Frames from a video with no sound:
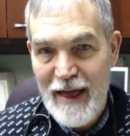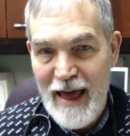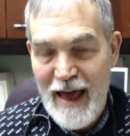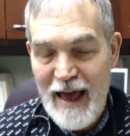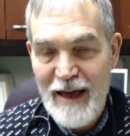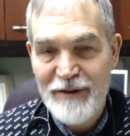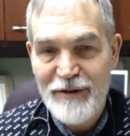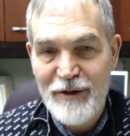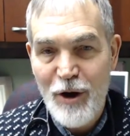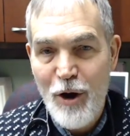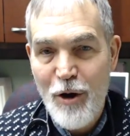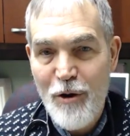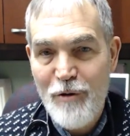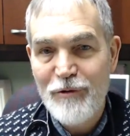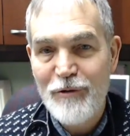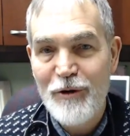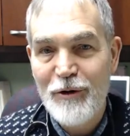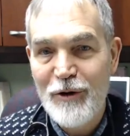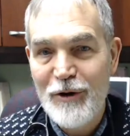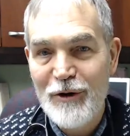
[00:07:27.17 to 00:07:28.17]
has
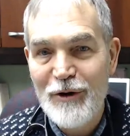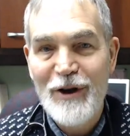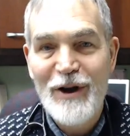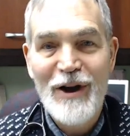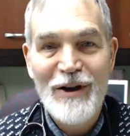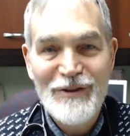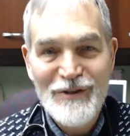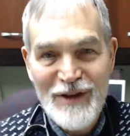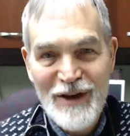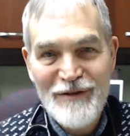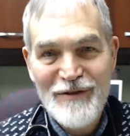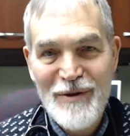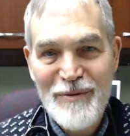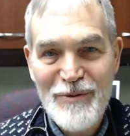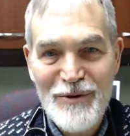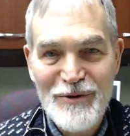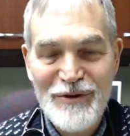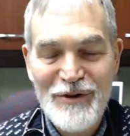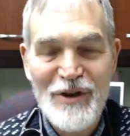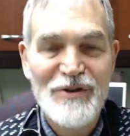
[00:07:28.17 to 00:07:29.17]
over a
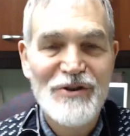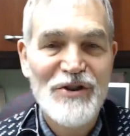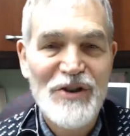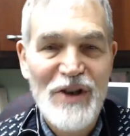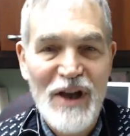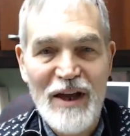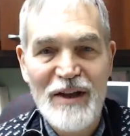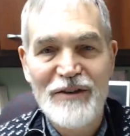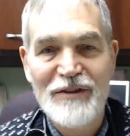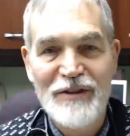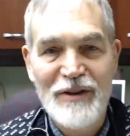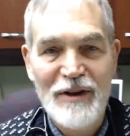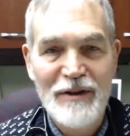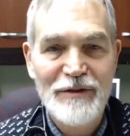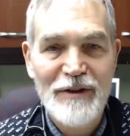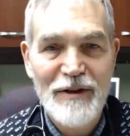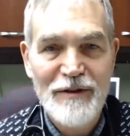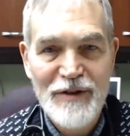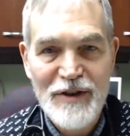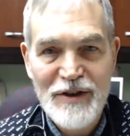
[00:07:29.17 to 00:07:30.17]
70% chance of
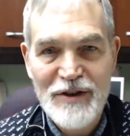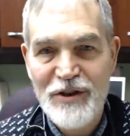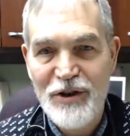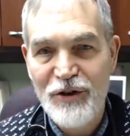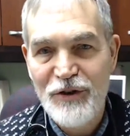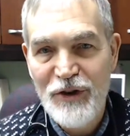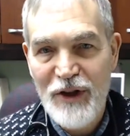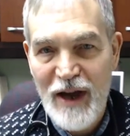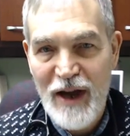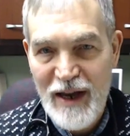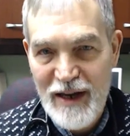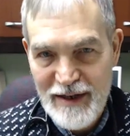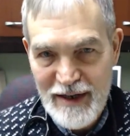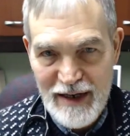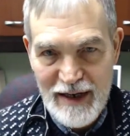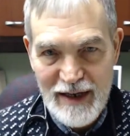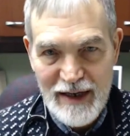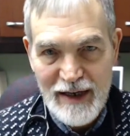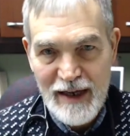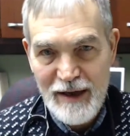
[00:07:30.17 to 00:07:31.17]
living till
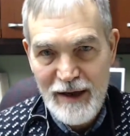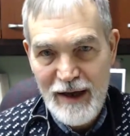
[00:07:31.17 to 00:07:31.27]
90